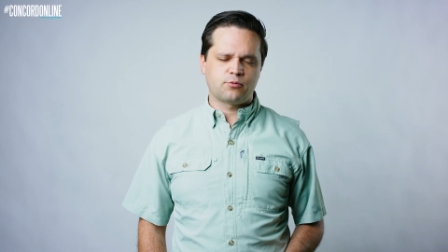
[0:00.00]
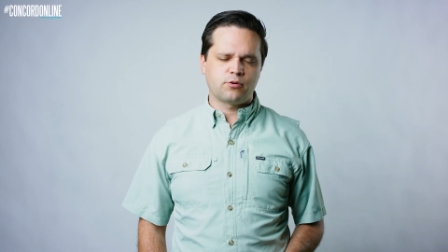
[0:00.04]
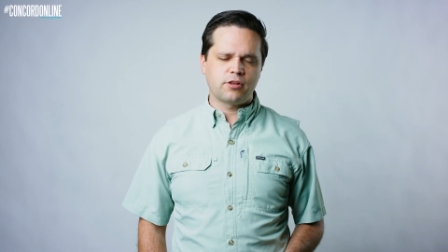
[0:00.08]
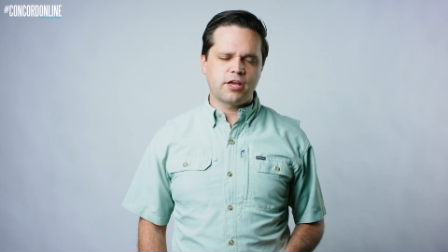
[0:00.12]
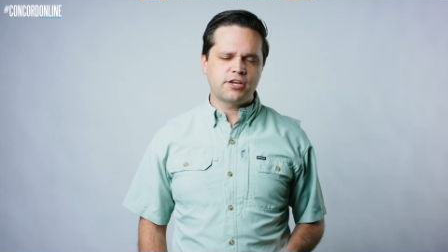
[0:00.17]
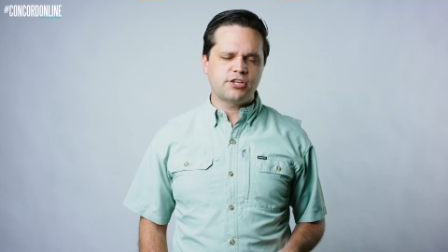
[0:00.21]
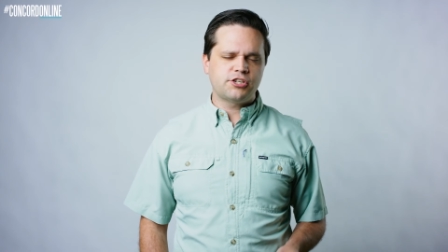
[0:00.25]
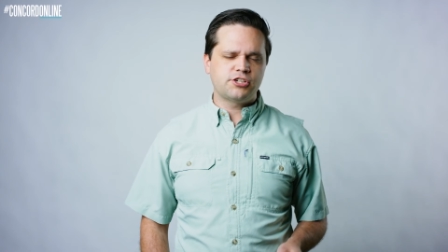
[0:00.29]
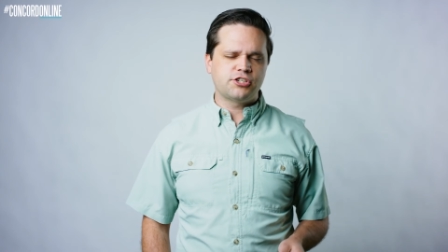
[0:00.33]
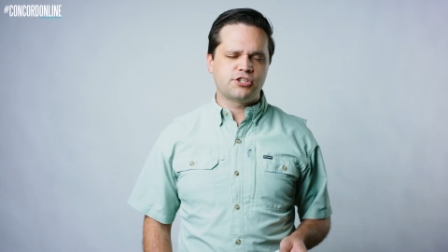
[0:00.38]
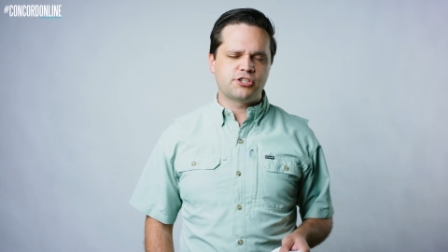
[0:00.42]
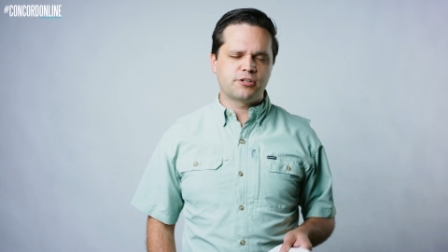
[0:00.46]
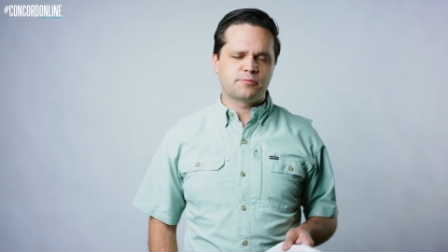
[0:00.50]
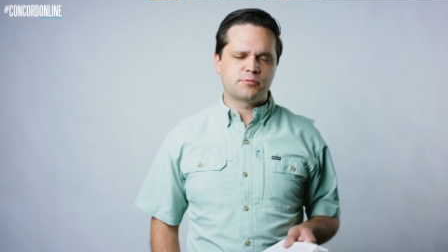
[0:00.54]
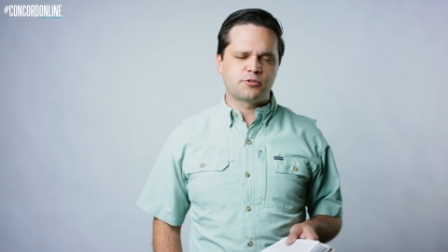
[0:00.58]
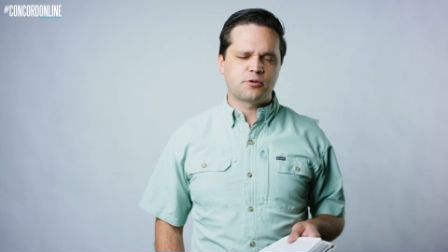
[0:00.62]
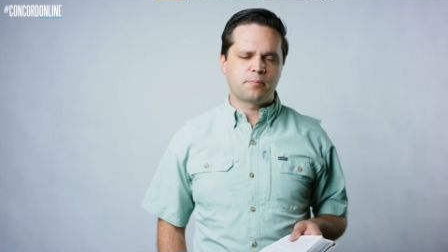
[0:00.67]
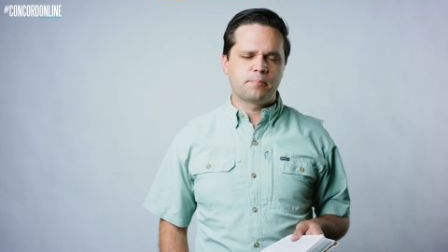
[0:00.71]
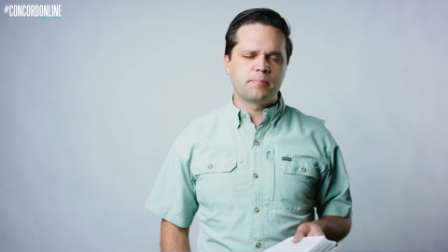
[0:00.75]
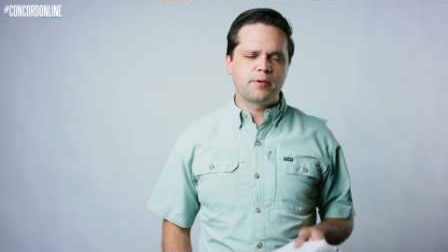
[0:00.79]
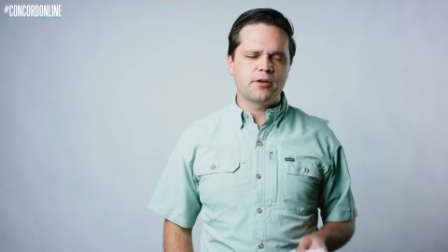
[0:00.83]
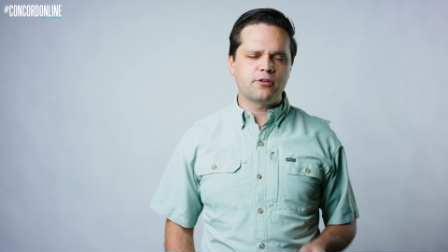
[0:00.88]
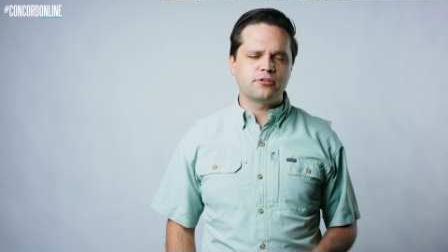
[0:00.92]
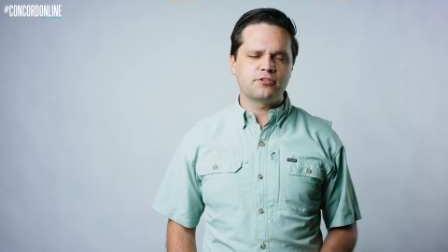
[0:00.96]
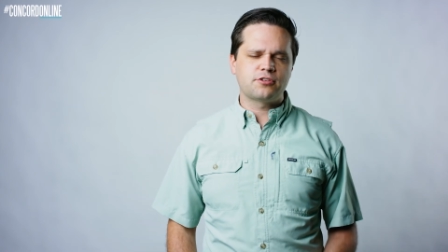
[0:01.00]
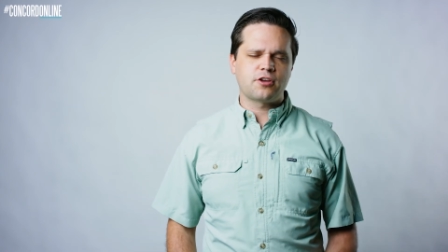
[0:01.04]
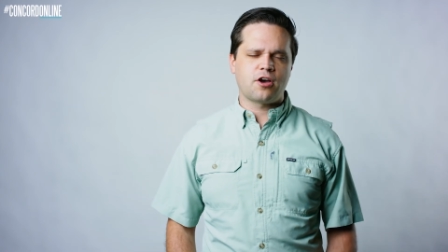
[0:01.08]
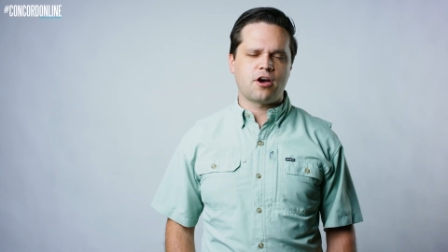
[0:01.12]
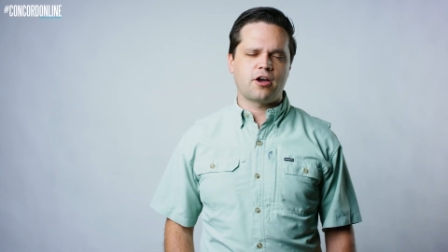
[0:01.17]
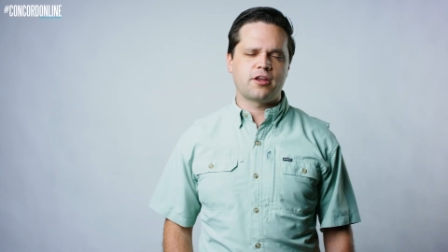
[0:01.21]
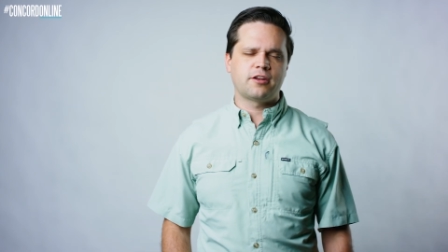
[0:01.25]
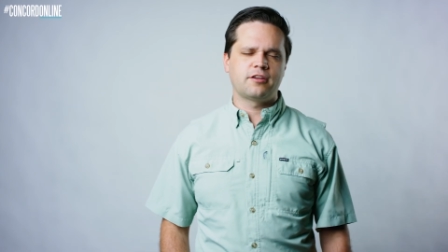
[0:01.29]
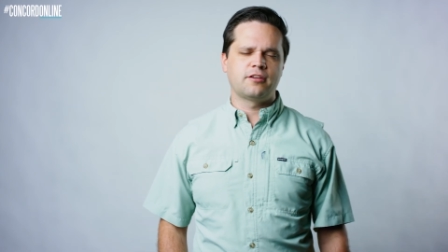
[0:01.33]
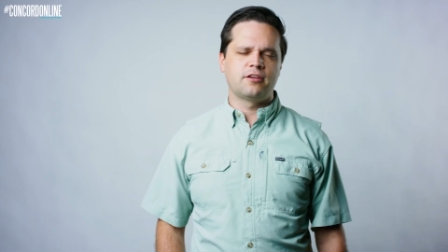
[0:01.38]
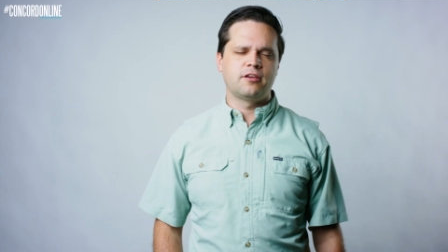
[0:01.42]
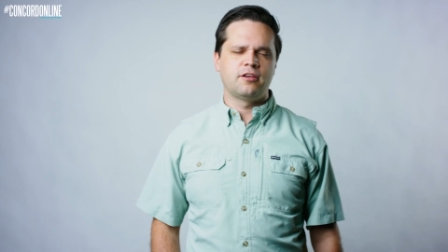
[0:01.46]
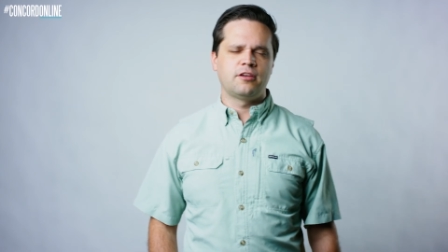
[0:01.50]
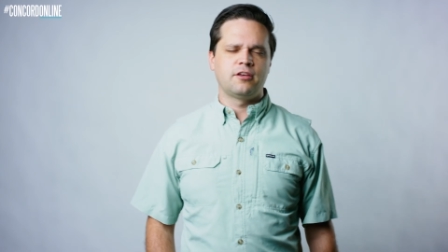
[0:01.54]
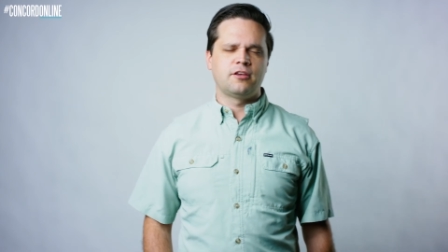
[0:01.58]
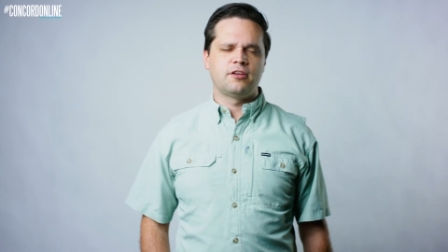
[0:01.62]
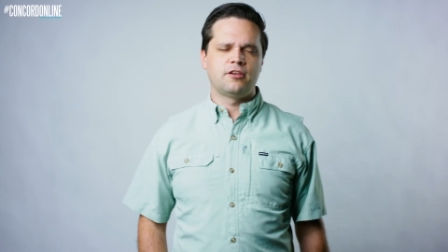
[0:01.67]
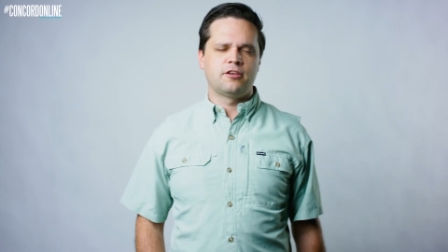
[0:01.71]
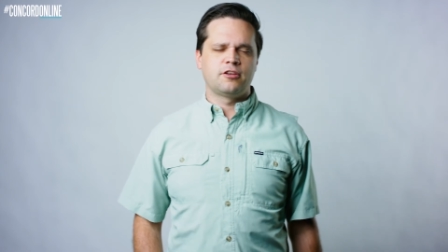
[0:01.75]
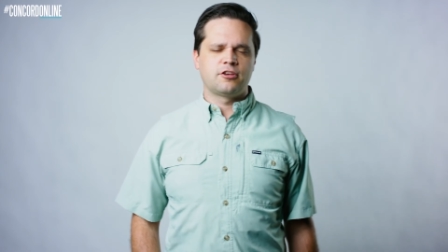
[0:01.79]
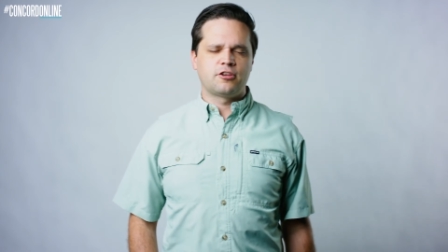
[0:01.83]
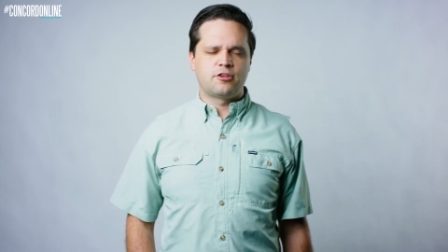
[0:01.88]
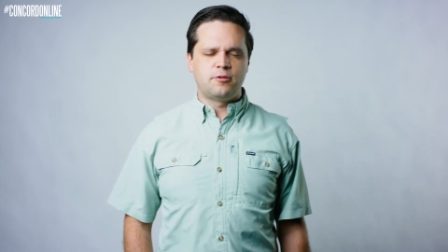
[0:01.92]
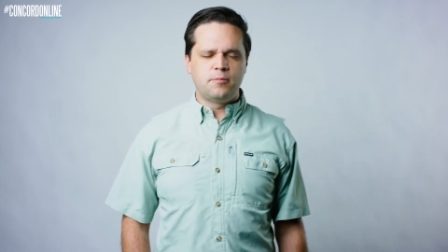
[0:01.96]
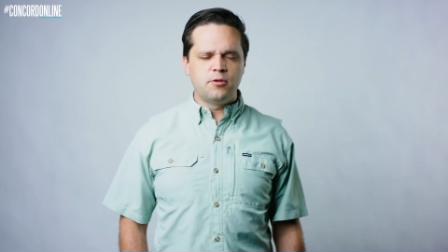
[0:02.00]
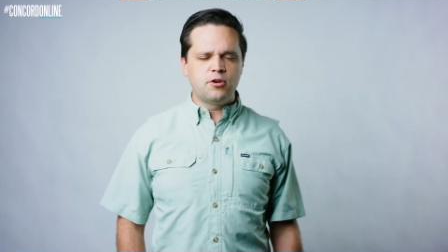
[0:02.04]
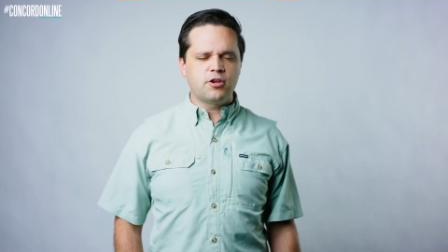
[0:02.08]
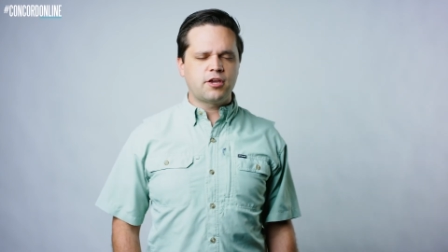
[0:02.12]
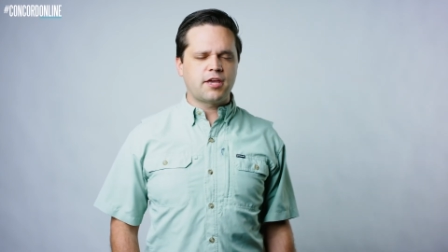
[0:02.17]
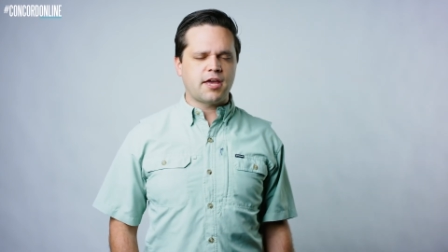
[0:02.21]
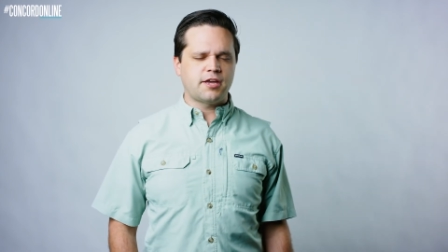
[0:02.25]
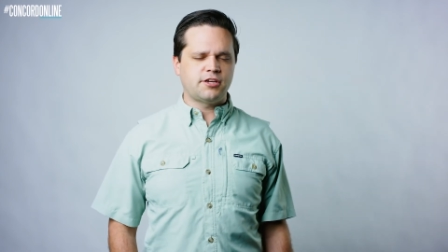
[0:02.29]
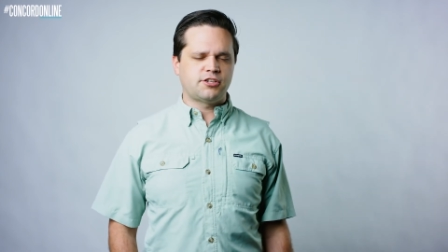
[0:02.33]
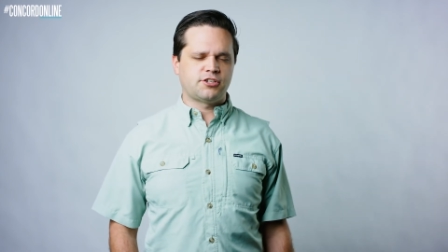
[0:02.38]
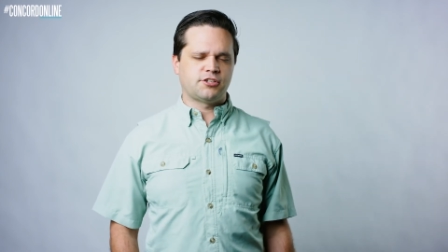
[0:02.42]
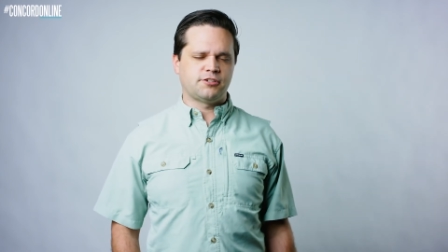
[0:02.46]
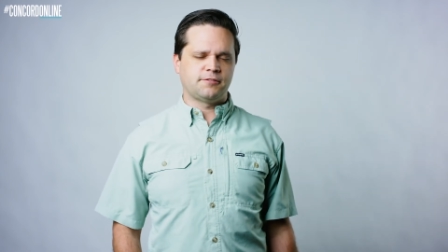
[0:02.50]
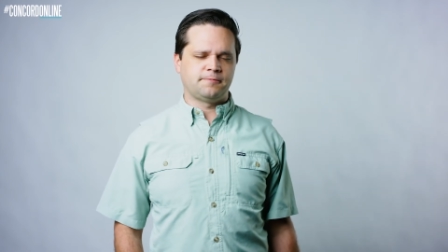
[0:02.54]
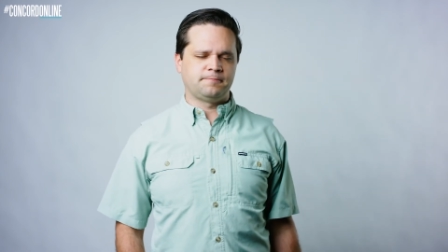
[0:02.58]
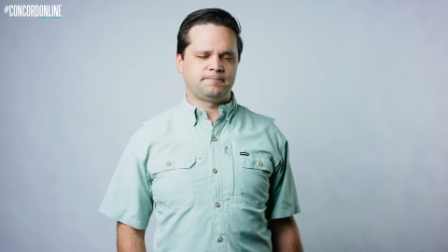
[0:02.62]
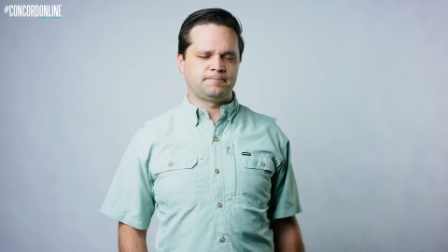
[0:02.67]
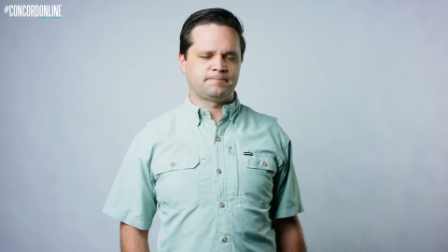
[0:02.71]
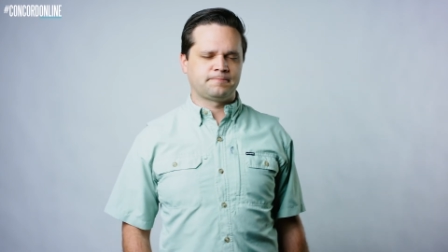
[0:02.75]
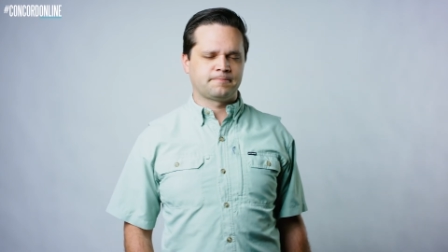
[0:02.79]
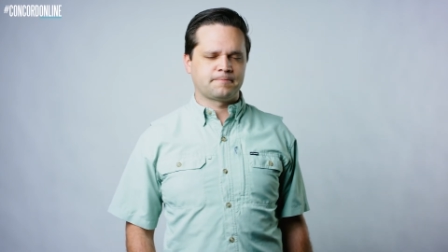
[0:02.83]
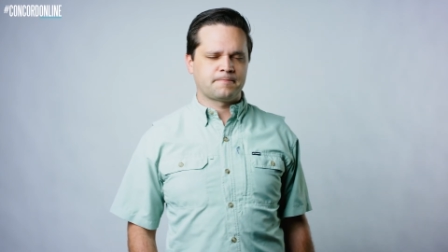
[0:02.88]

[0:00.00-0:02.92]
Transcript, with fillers: Relationships are built on communication.